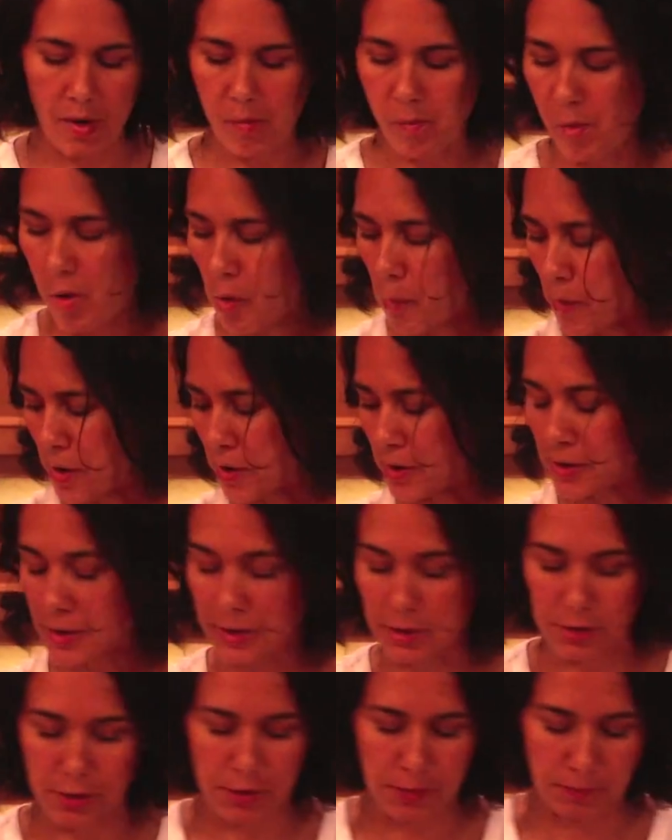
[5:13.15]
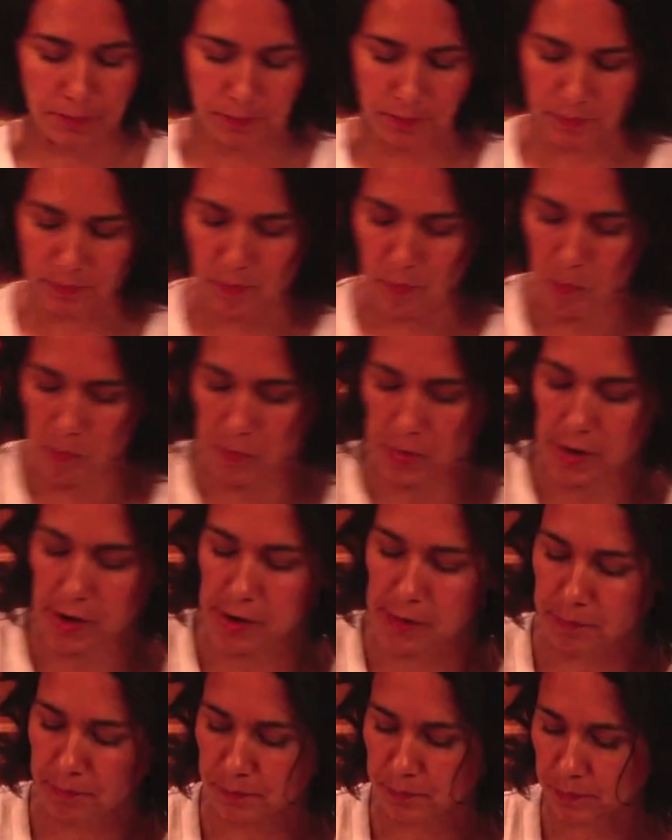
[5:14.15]
Oh my gosh.
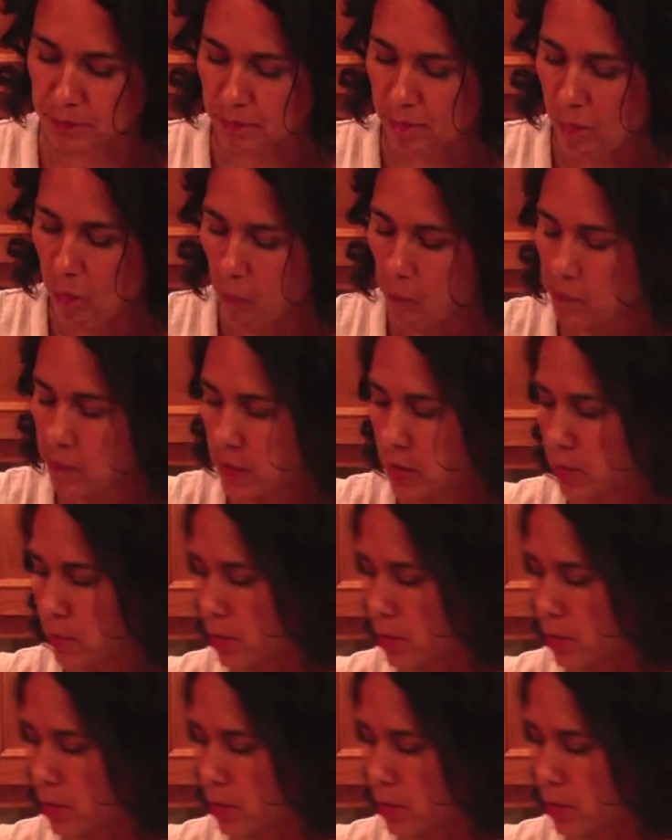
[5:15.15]
Okay, here we